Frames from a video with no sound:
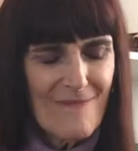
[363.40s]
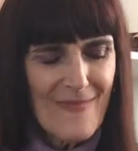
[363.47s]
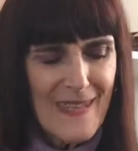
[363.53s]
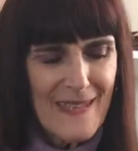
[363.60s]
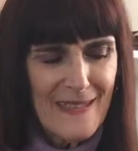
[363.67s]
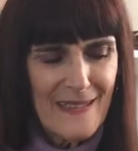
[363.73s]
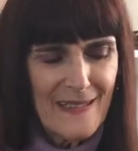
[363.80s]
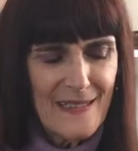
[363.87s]

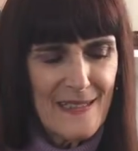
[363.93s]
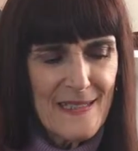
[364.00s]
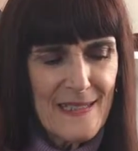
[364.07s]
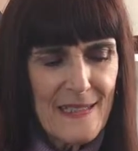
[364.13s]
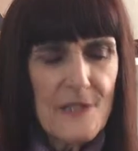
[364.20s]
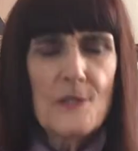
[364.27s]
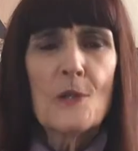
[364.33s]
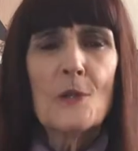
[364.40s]
And
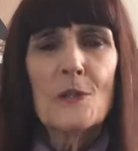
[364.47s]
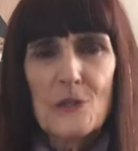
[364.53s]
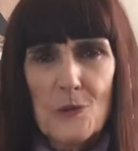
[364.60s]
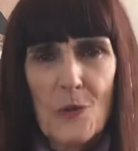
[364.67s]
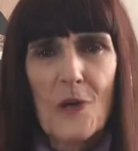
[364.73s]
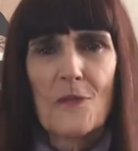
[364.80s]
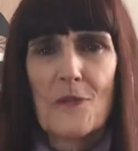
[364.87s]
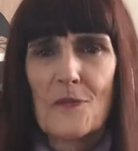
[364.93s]
it is only a
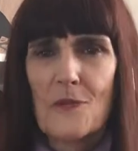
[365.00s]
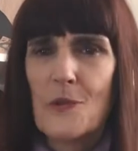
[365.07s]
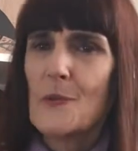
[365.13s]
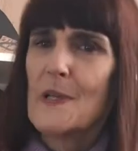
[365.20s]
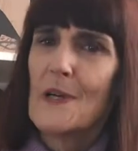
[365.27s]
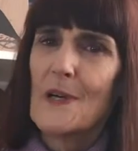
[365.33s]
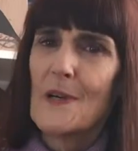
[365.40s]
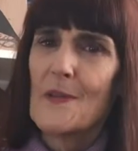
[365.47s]
12th of who
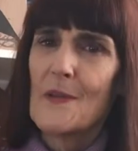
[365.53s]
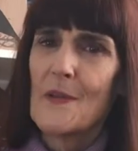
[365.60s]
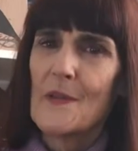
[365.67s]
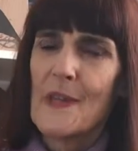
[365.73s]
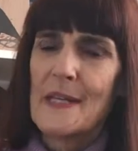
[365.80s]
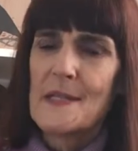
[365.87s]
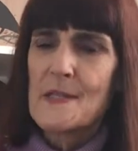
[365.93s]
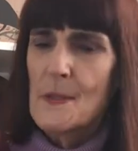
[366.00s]
we are, though.
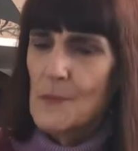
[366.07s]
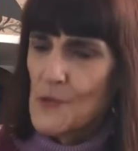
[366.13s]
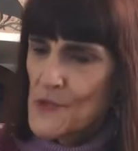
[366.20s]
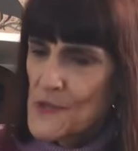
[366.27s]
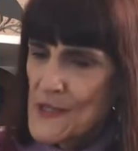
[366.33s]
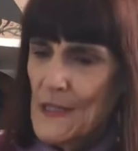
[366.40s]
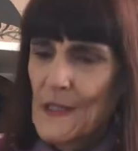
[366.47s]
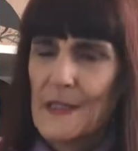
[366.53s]
That is our
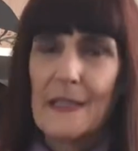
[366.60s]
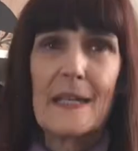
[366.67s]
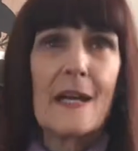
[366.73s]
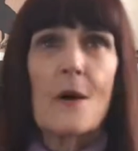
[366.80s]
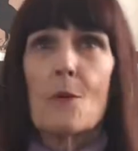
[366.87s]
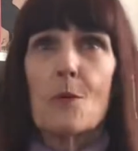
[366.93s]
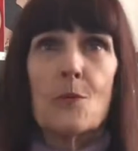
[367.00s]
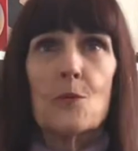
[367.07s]
personality.
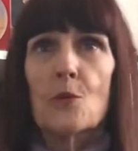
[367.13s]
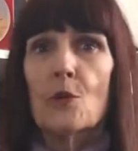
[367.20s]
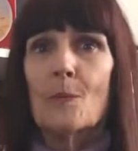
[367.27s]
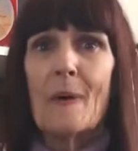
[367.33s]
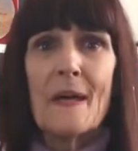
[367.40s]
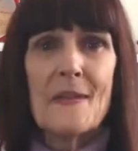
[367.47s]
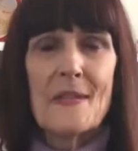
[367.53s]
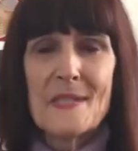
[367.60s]
We're ruled
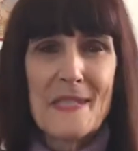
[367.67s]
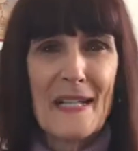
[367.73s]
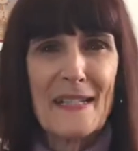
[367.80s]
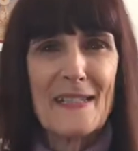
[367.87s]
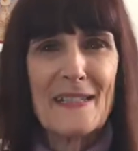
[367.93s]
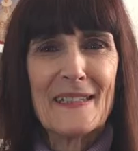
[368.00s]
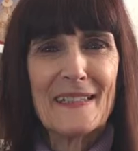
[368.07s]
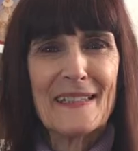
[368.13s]
by the
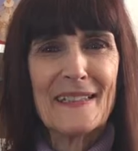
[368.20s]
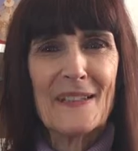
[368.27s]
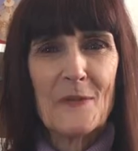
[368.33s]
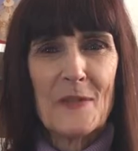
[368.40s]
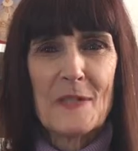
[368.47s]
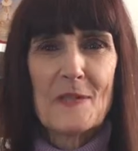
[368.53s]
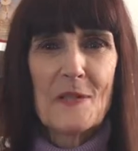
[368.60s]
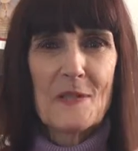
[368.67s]
sun
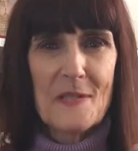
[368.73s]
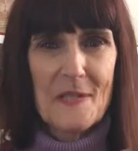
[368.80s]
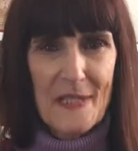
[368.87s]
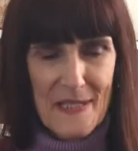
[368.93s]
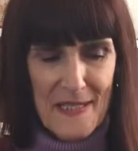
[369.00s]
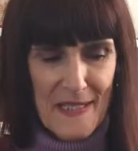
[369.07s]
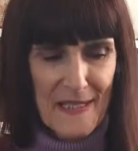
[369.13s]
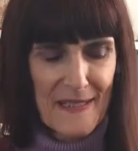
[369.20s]
when it's our
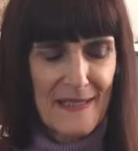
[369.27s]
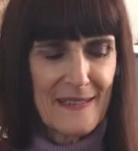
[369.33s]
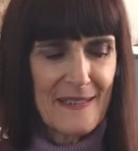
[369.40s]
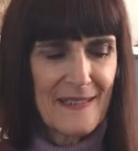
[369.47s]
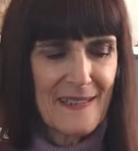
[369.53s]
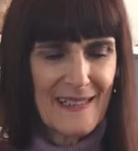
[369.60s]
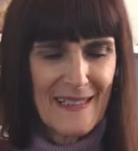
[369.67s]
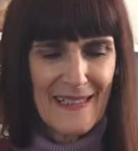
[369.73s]
sun sign.
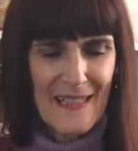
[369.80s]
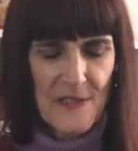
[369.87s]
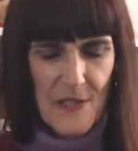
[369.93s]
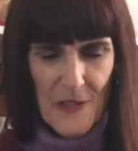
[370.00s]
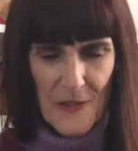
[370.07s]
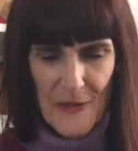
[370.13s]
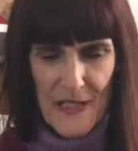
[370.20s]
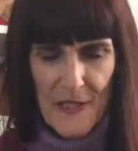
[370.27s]
It's
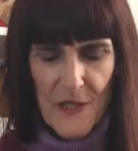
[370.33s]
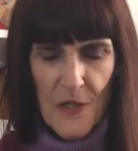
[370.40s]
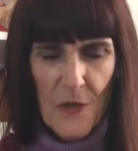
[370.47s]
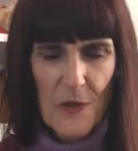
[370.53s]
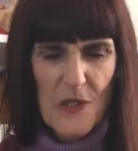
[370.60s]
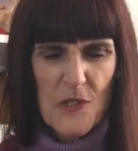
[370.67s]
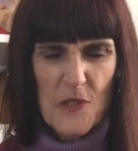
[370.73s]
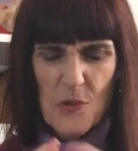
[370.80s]
our ego,
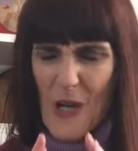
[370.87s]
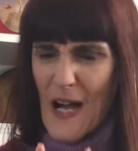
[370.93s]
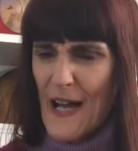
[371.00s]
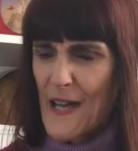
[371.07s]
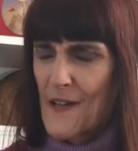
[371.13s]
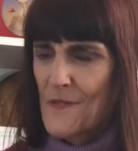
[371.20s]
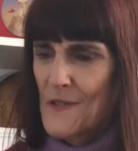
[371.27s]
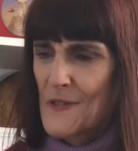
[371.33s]
our
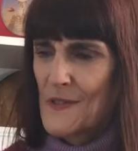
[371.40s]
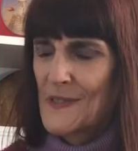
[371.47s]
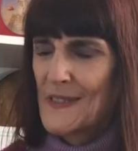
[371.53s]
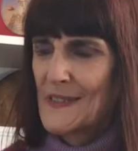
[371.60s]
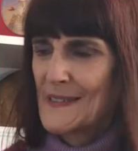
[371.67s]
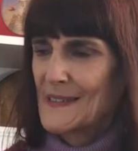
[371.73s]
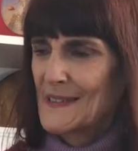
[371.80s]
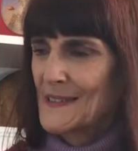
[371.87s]
drive,
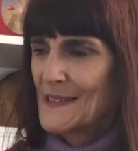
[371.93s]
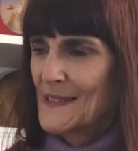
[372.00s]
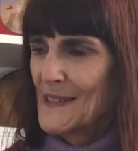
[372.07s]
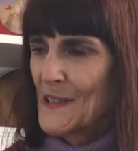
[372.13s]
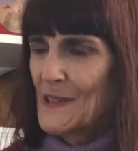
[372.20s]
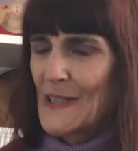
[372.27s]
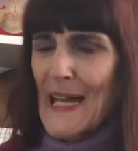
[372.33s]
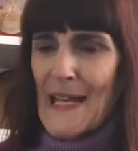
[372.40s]

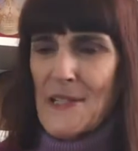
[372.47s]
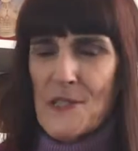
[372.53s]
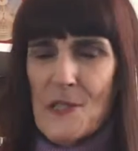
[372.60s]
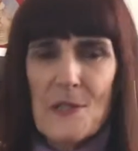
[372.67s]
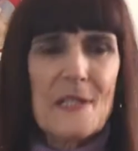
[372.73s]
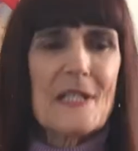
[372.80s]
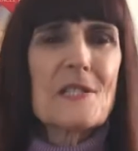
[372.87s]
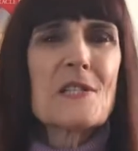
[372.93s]
our likes or
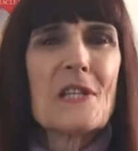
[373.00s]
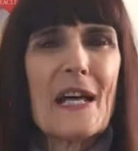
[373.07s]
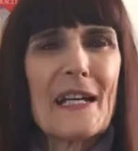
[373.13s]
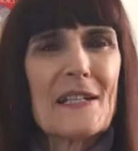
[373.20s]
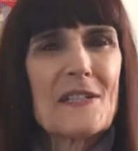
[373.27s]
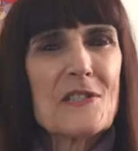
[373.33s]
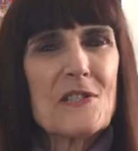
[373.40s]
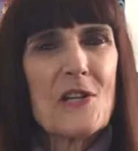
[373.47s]

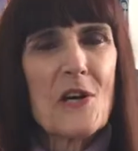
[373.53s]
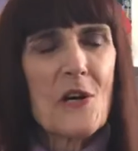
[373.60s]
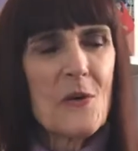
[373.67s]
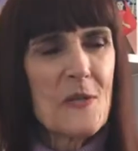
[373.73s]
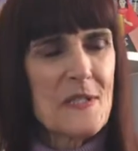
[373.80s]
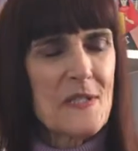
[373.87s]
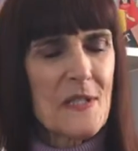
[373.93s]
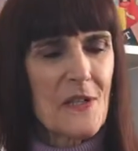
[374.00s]
dislikes, you know.
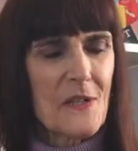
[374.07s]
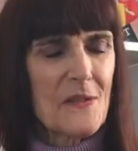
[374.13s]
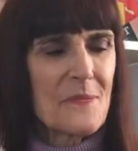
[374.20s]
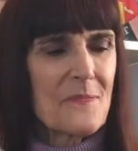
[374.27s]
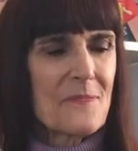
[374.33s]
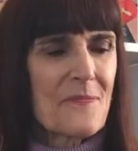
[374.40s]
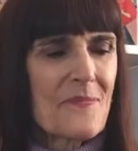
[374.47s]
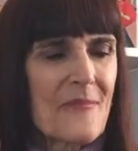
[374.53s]
It's our
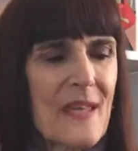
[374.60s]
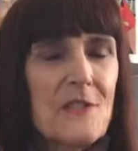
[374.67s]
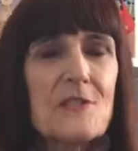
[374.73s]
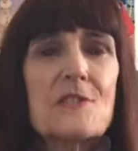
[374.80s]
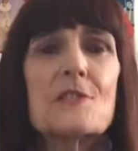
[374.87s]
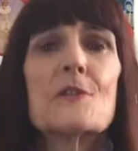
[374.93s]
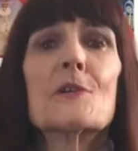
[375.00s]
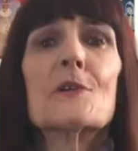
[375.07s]

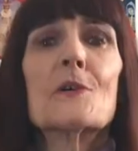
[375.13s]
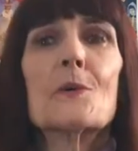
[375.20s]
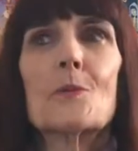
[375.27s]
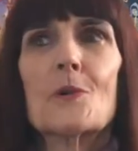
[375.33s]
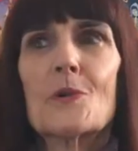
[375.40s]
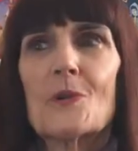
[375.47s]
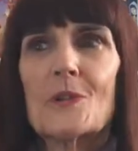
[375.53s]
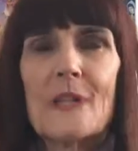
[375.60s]
exterior
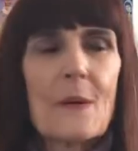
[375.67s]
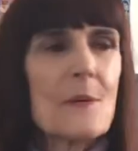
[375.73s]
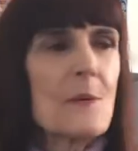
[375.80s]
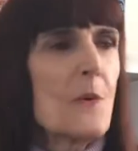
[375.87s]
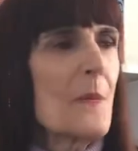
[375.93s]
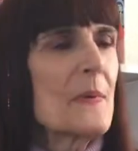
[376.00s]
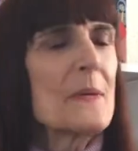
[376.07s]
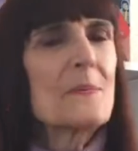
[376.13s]
world, how we
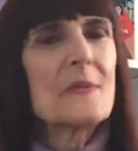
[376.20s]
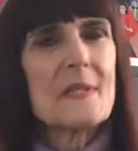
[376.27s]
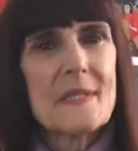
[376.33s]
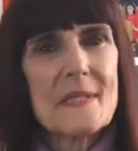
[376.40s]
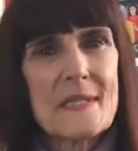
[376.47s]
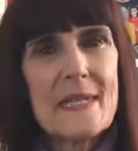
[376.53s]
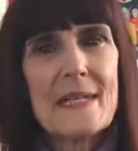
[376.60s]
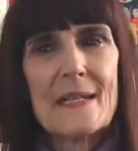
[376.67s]
want people to
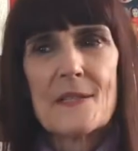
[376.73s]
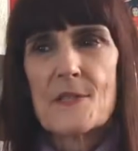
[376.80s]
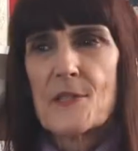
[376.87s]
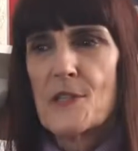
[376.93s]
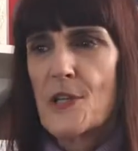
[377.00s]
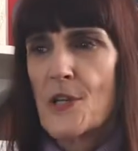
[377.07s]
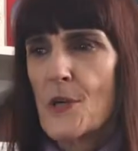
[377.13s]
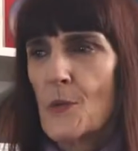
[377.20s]
see us,
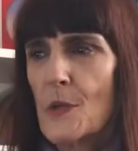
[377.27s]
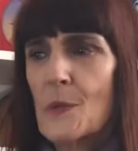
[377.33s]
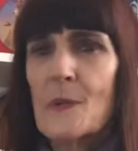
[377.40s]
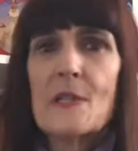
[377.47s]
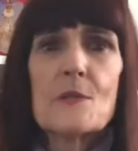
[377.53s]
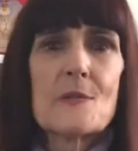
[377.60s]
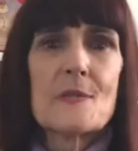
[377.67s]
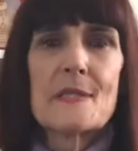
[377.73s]
you know. What are we
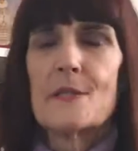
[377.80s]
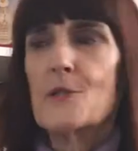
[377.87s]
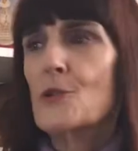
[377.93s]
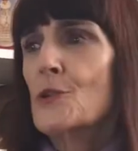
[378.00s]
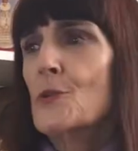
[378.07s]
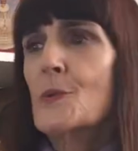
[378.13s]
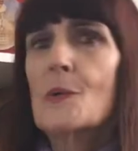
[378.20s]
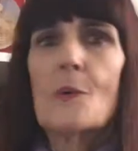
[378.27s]
interested in? Who
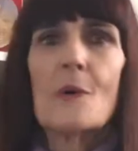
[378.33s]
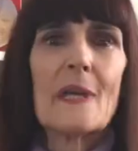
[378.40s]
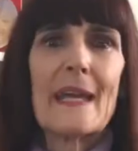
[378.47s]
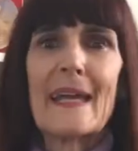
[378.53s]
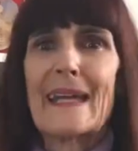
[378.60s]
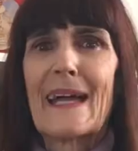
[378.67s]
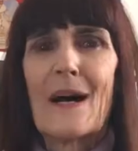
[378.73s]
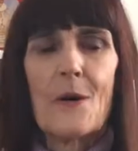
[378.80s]
do we want to
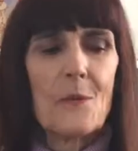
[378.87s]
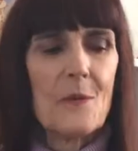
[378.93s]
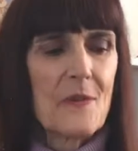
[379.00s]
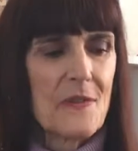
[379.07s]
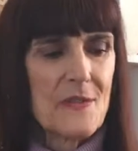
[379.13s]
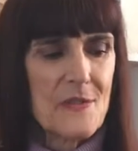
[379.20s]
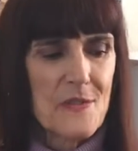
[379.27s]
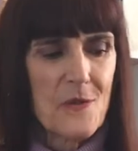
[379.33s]
hang out with,
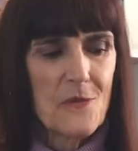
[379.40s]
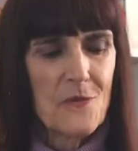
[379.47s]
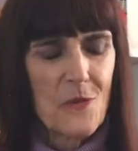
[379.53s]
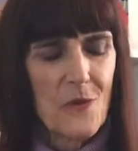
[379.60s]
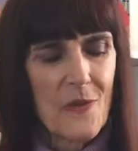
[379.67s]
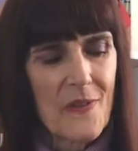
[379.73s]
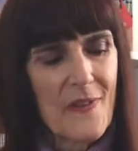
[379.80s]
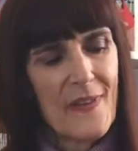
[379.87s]
and so forth.